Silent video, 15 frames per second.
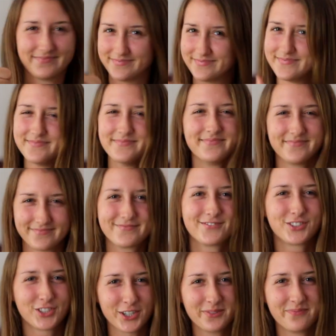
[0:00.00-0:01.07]

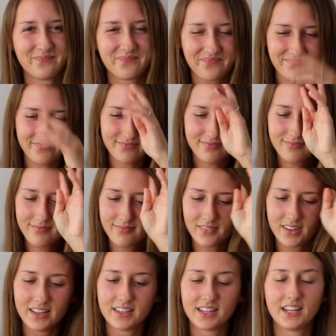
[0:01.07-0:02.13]
mm-hmm, sure.
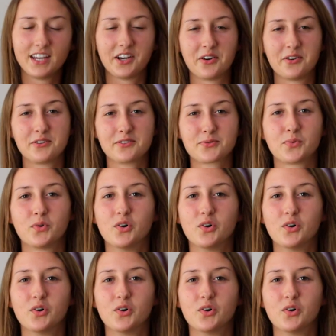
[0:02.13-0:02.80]
And then he goes